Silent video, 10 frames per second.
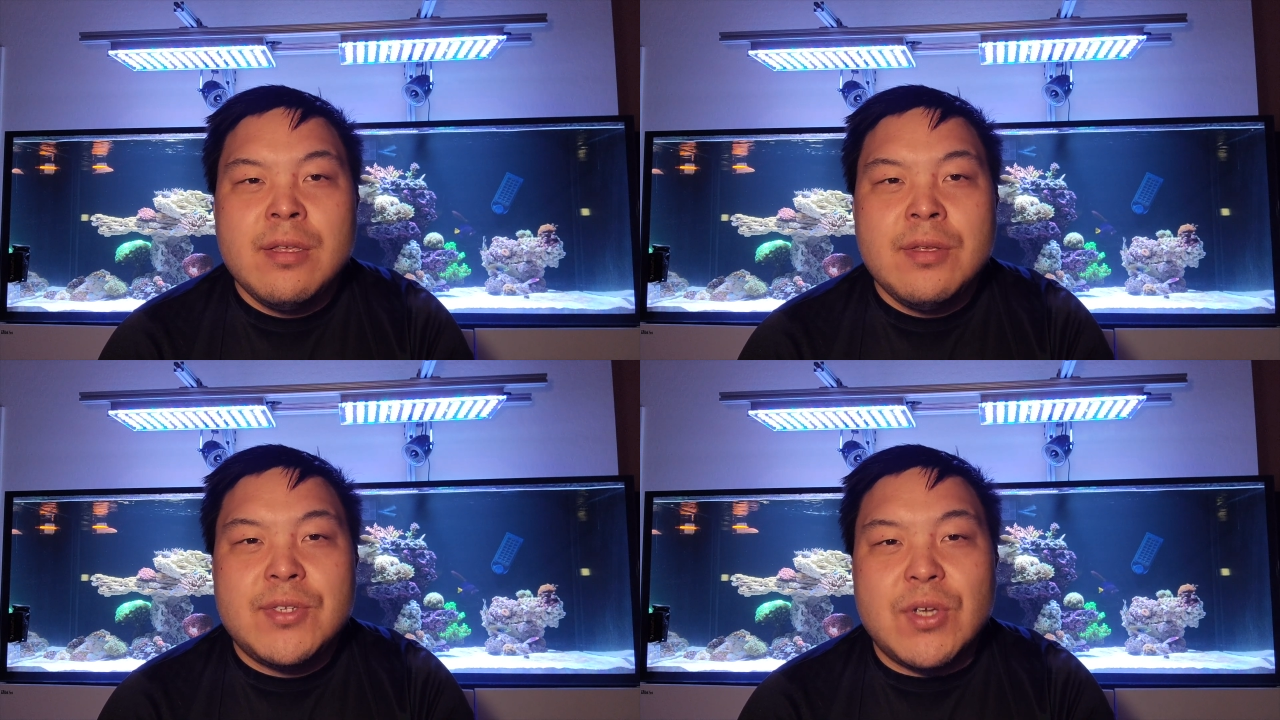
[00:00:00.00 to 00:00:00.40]

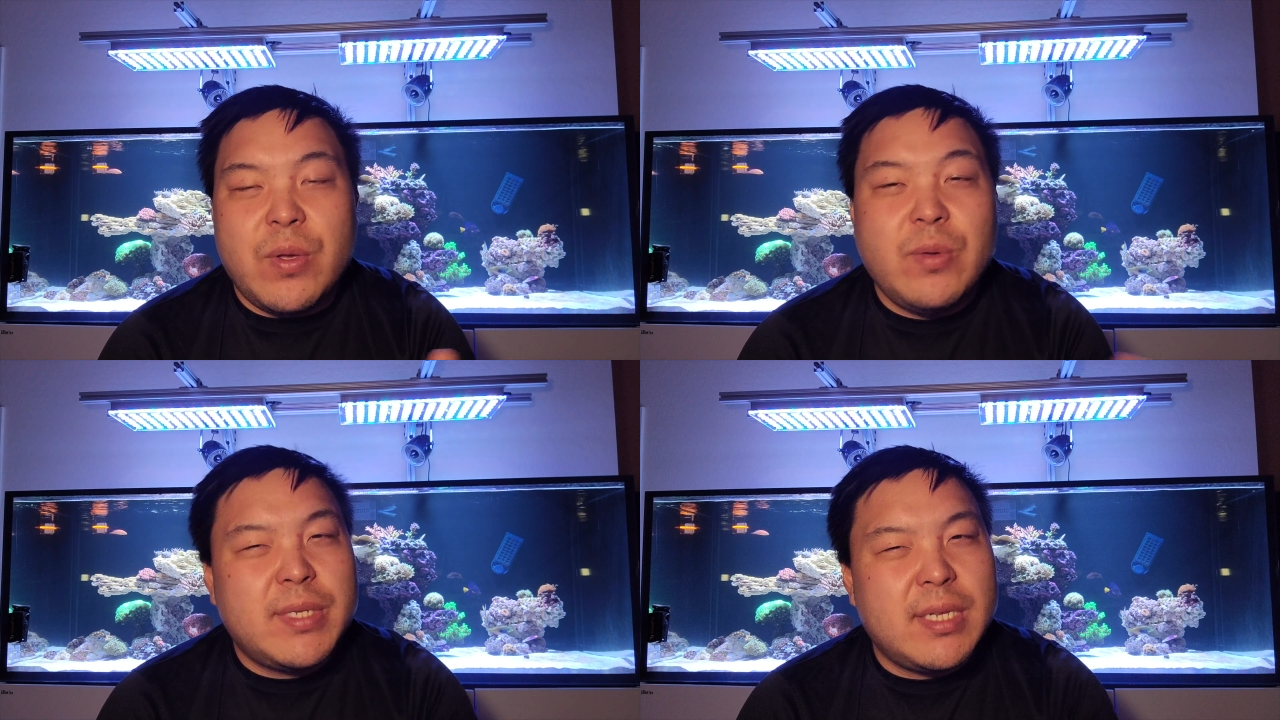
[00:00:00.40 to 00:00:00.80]
So it
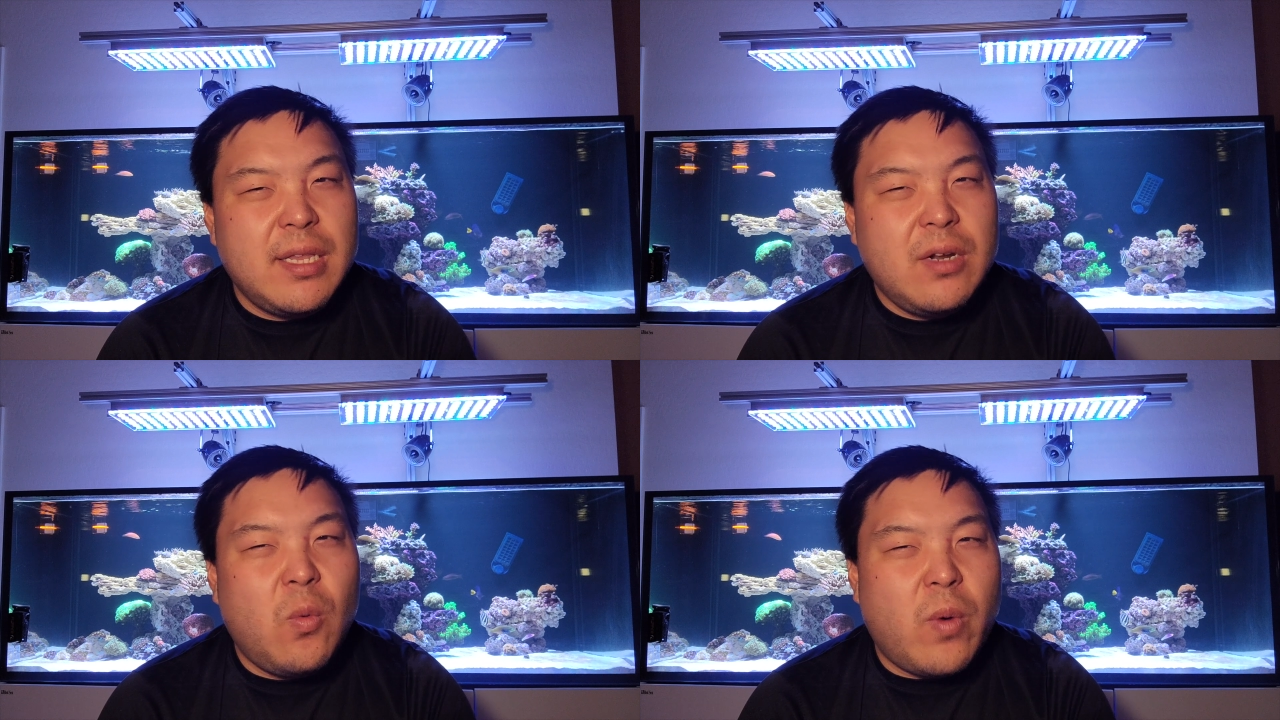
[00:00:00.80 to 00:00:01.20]
was a
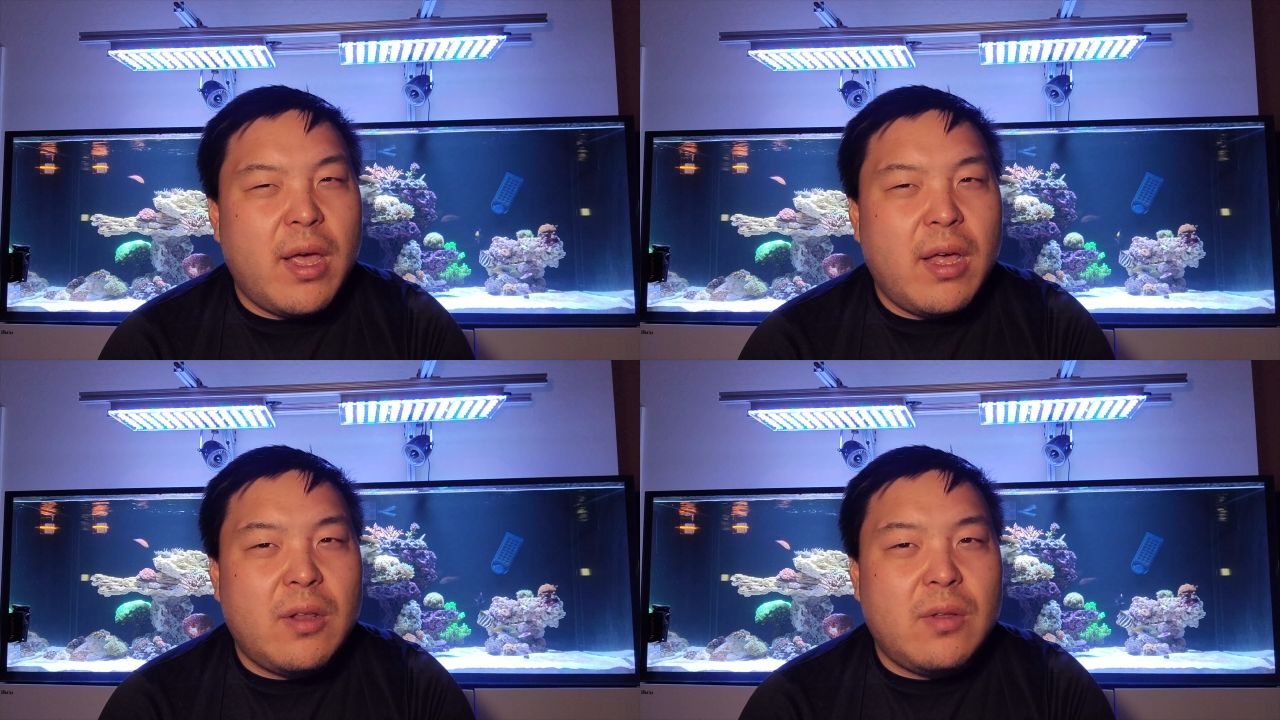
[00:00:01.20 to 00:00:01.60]
little
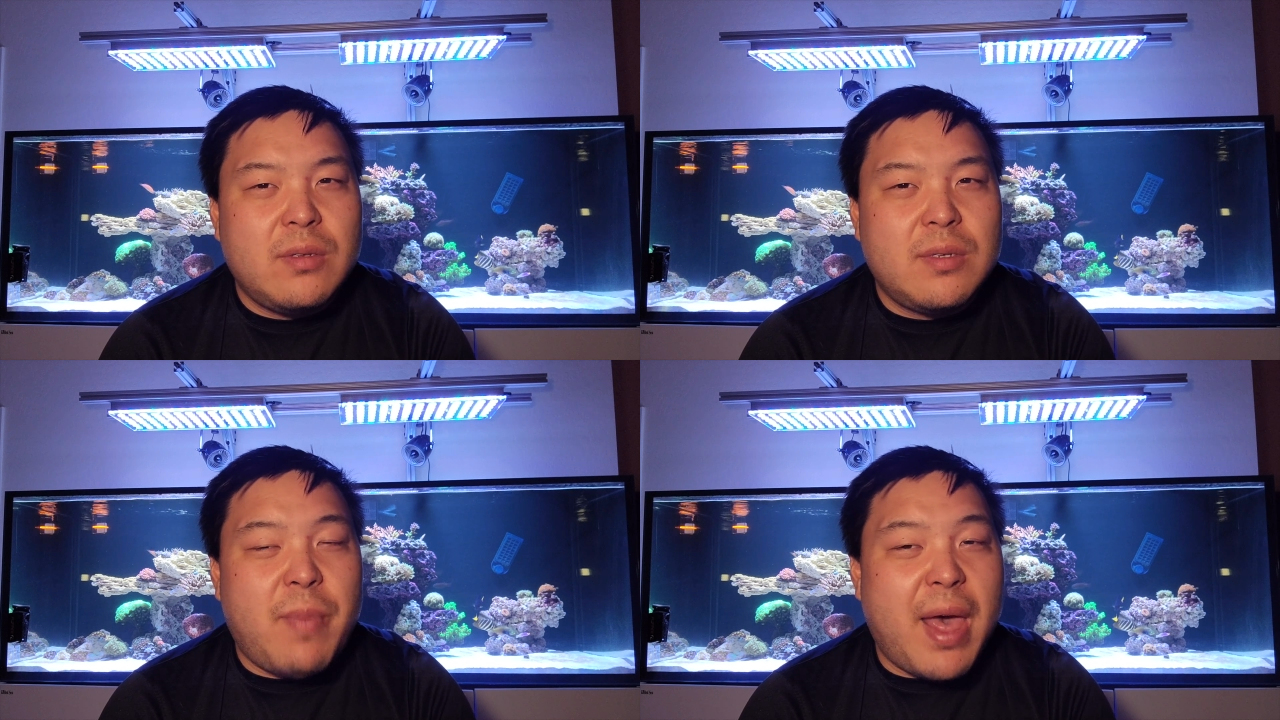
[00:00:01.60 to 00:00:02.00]

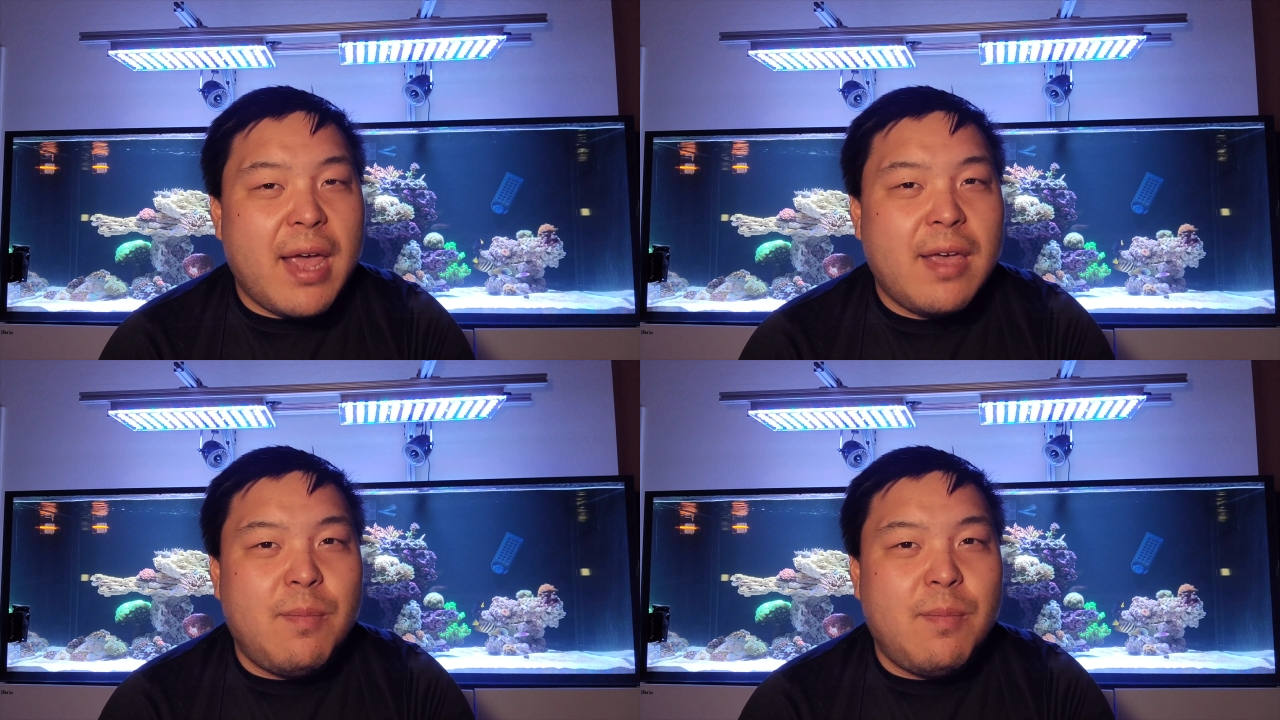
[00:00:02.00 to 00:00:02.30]
whiles back,